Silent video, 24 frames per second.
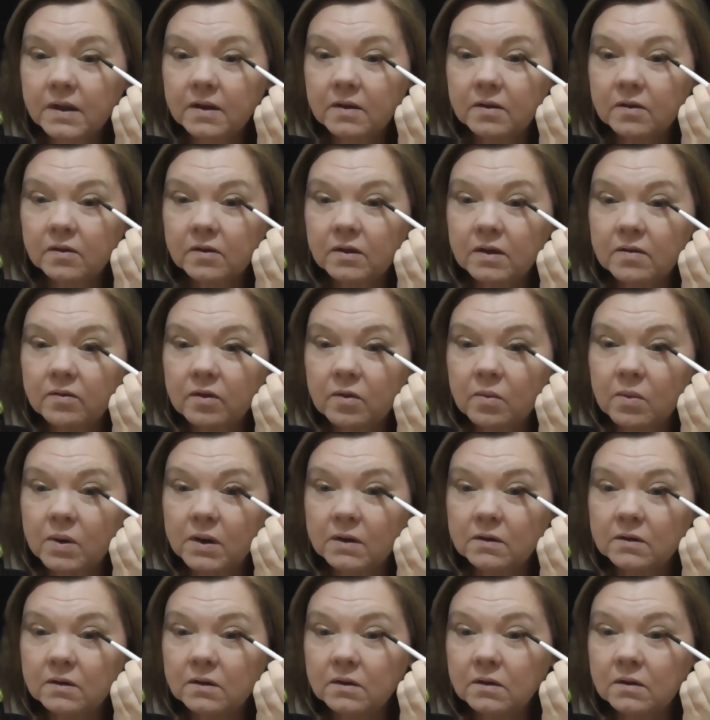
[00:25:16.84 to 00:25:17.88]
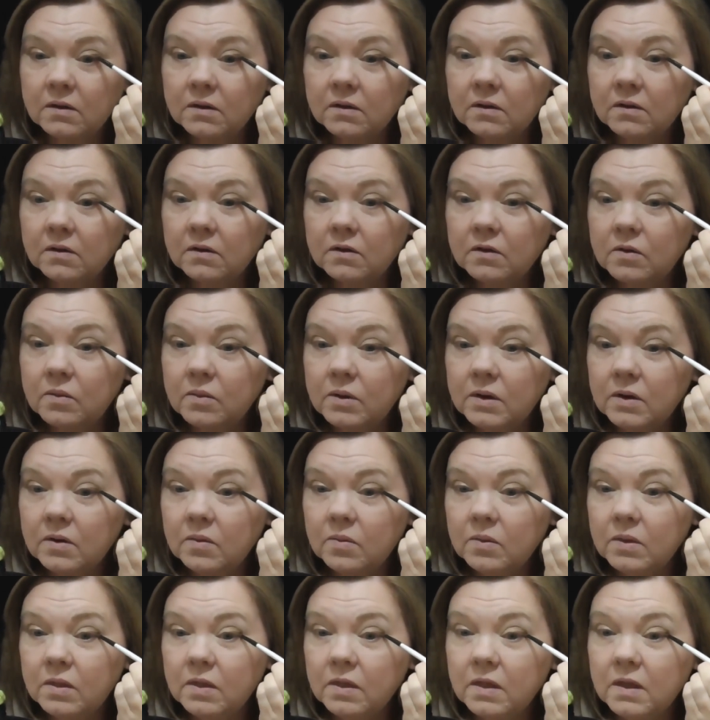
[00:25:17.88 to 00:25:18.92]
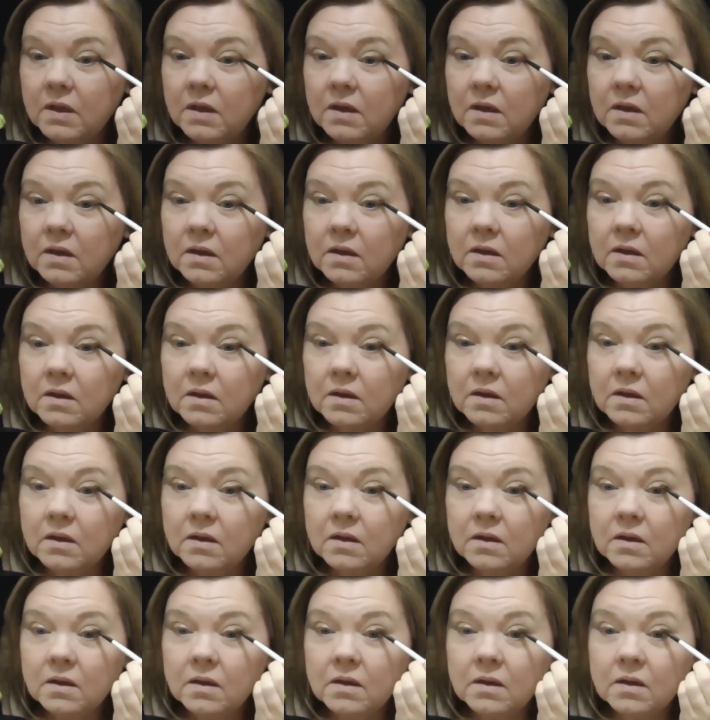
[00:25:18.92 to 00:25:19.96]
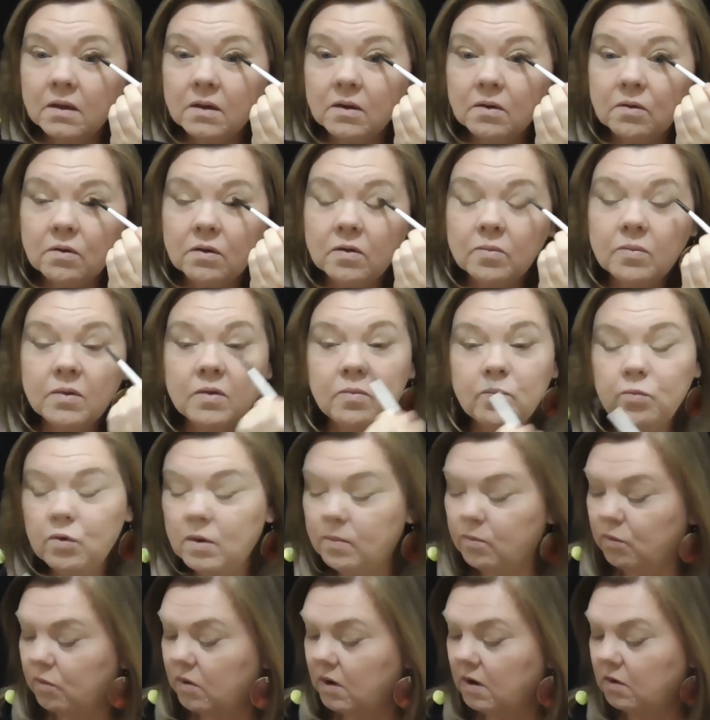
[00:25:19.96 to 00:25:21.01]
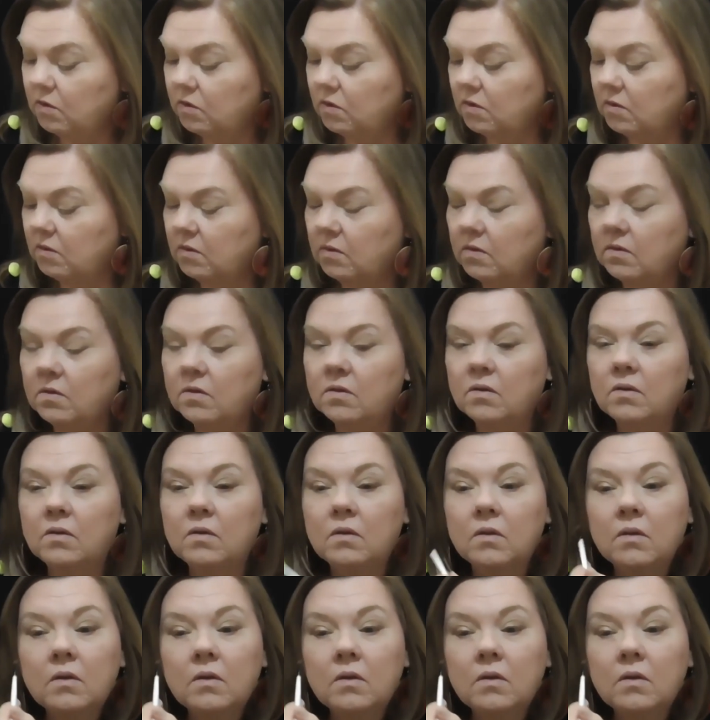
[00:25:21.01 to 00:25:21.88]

How's everyone doing with their Christmas preparations?